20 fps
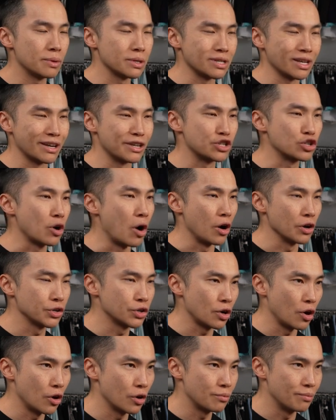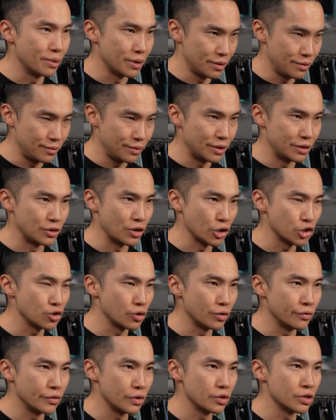much like a Scotch Guard, but
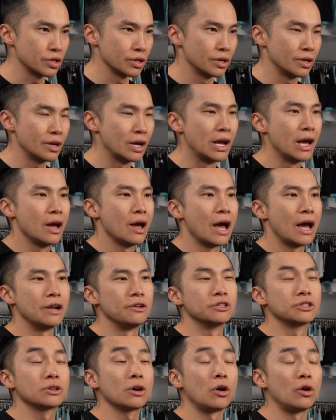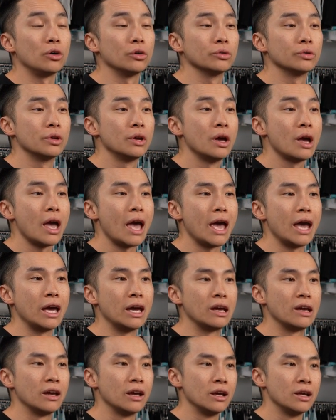industrial version. And it's called
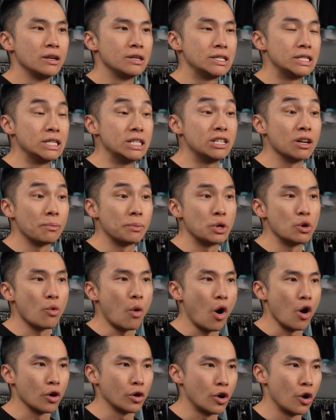a DWR